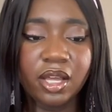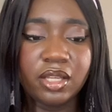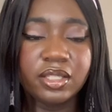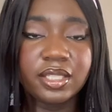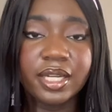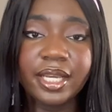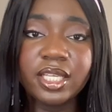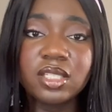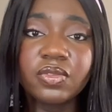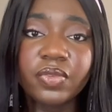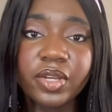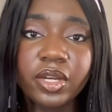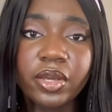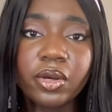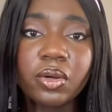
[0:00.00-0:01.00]
Today's
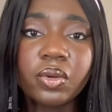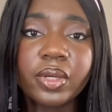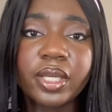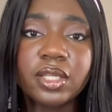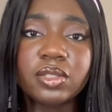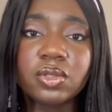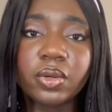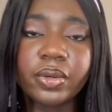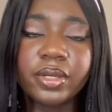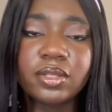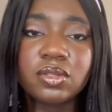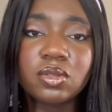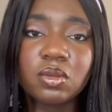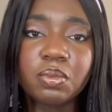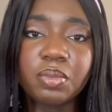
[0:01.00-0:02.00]
video is
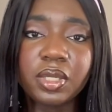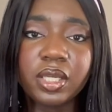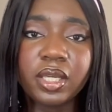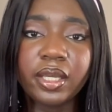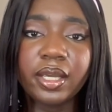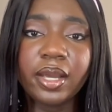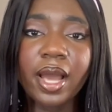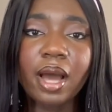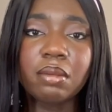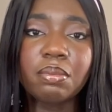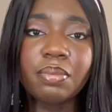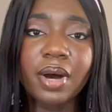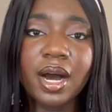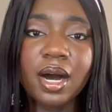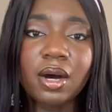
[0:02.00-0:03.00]
going to be
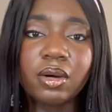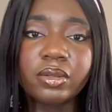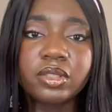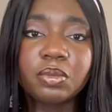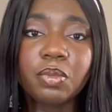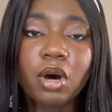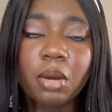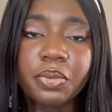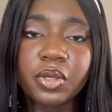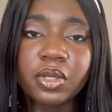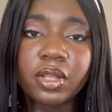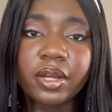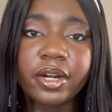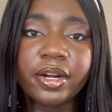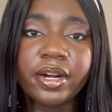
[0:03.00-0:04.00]
about
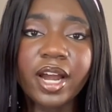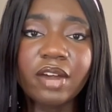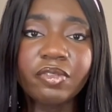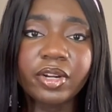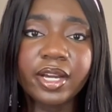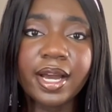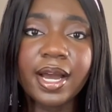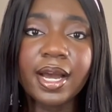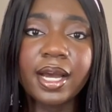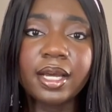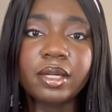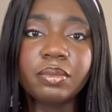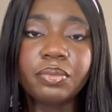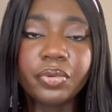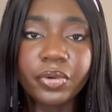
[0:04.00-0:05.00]
popular
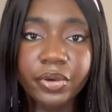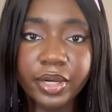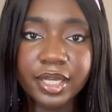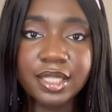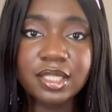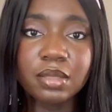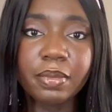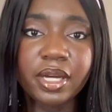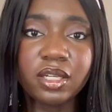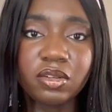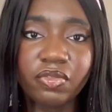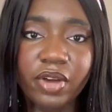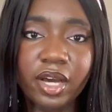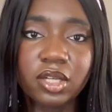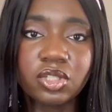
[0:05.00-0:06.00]
African print
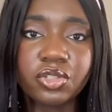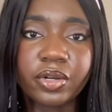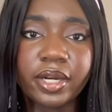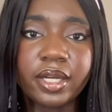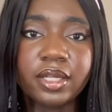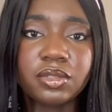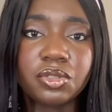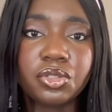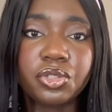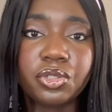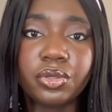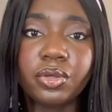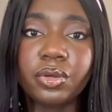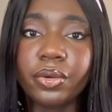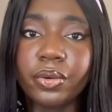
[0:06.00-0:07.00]
manufacturers you
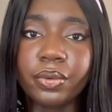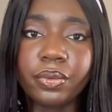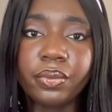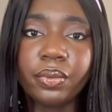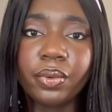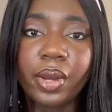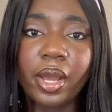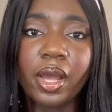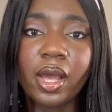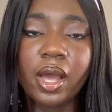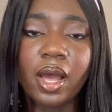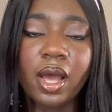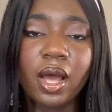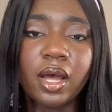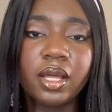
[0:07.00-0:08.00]
should know.
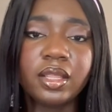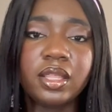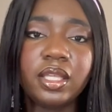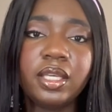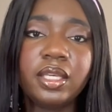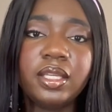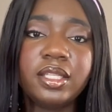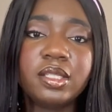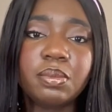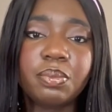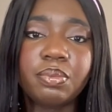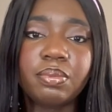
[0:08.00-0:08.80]
These